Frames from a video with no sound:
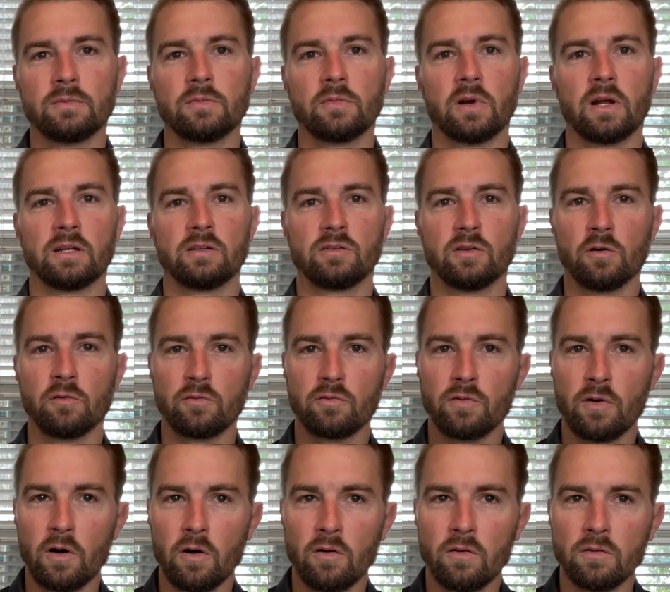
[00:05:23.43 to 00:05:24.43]
Right? Don't
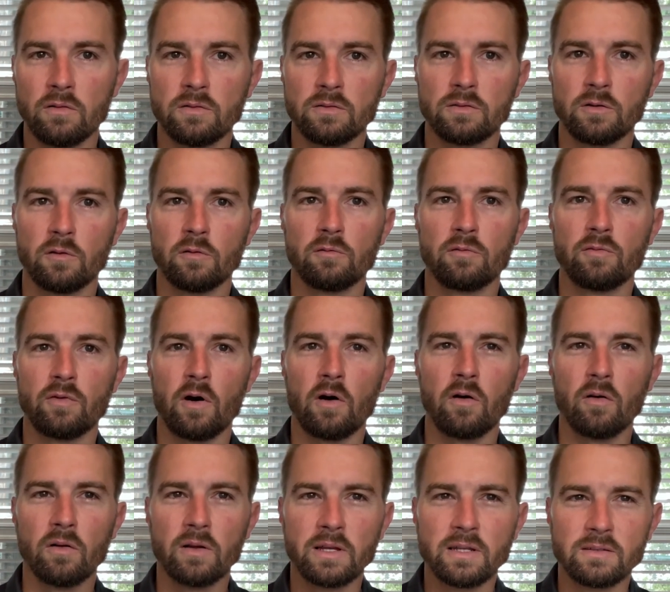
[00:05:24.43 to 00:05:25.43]
fall
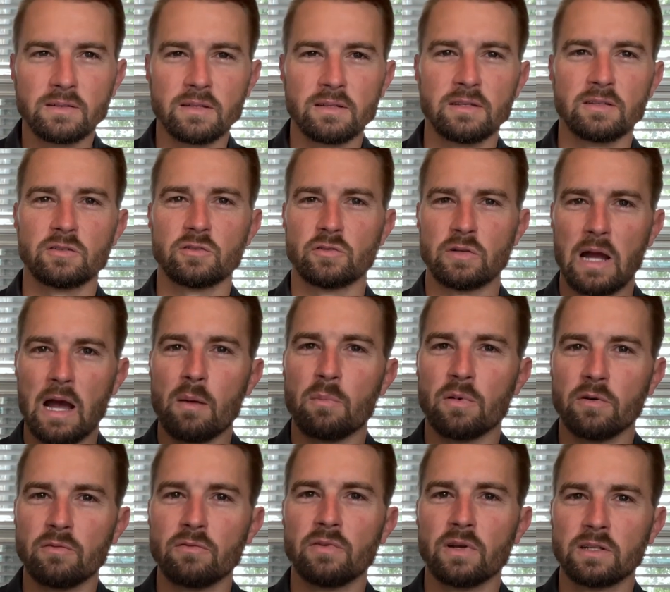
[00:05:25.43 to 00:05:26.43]
into this trap
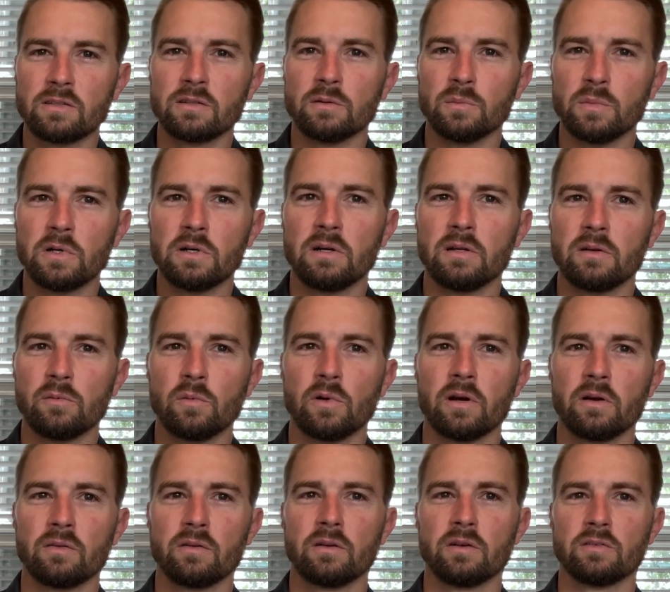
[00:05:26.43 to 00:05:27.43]
of victimhood
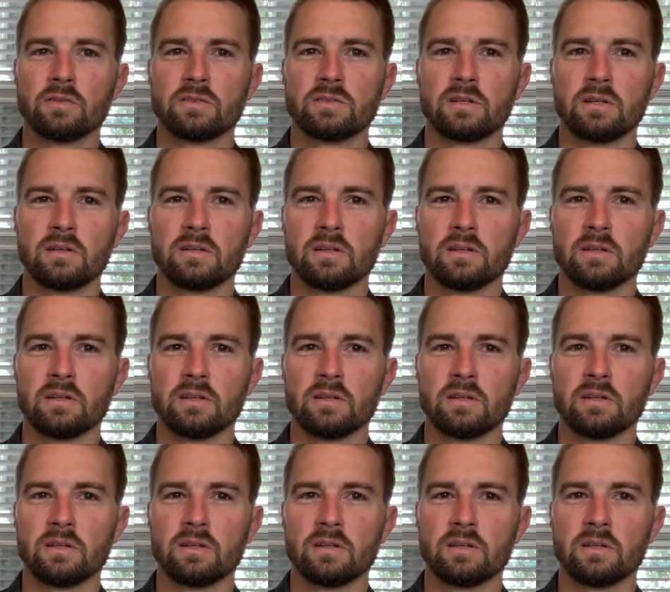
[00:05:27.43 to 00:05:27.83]
where there's